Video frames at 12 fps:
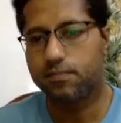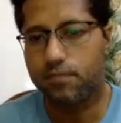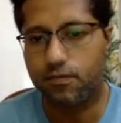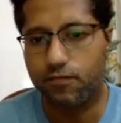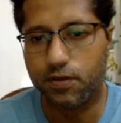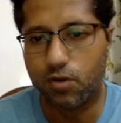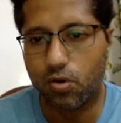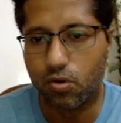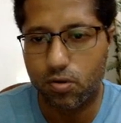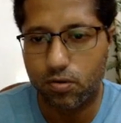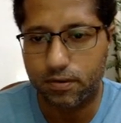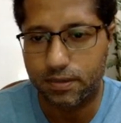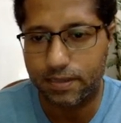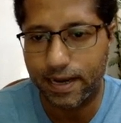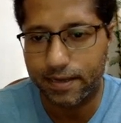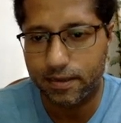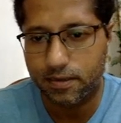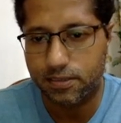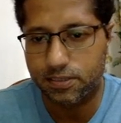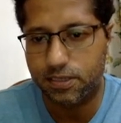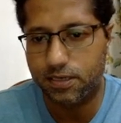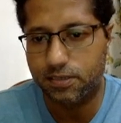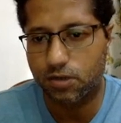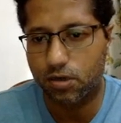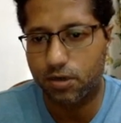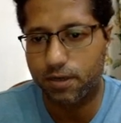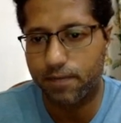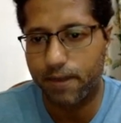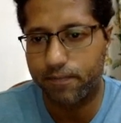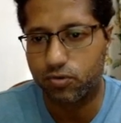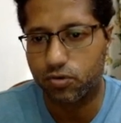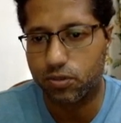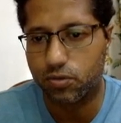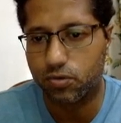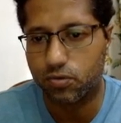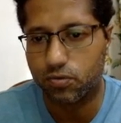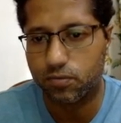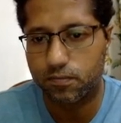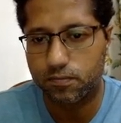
we know that C is already mapped to Q,